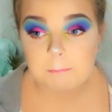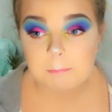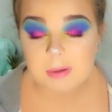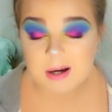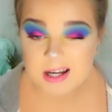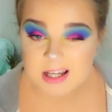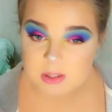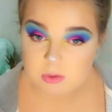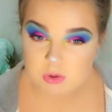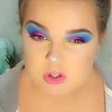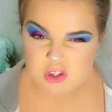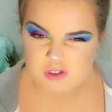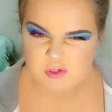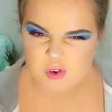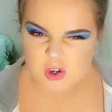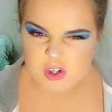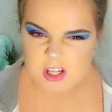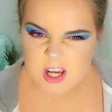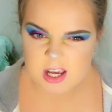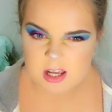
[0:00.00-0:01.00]
but I swatched
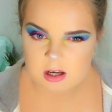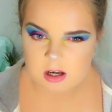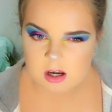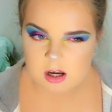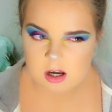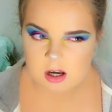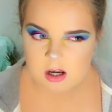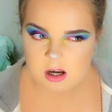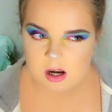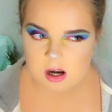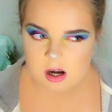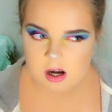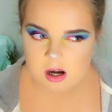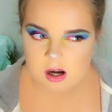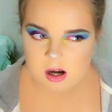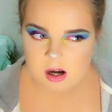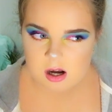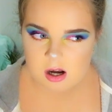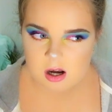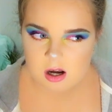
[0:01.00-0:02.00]
fourteen.
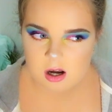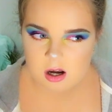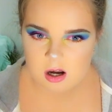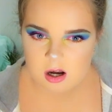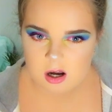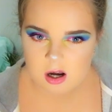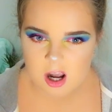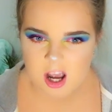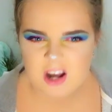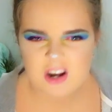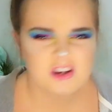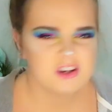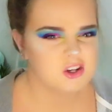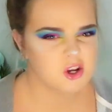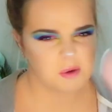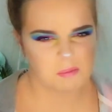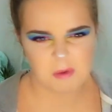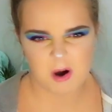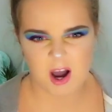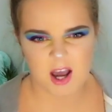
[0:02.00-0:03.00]
I know you
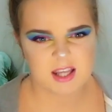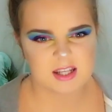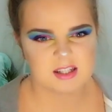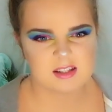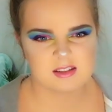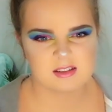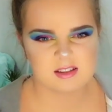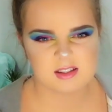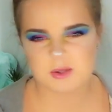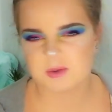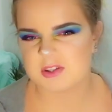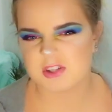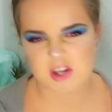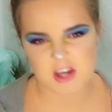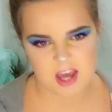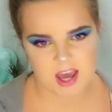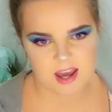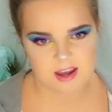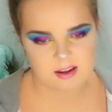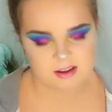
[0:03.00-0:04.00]
don't mind, so it's
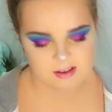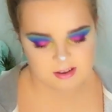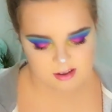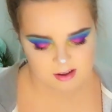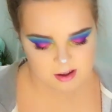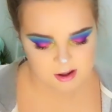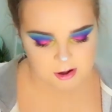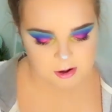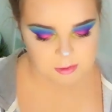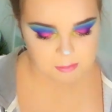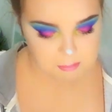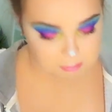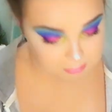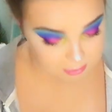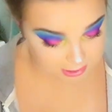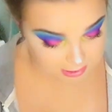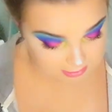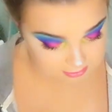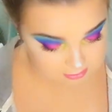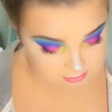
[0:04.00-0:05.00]
okay,
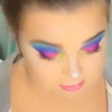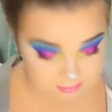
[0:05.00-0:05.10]
but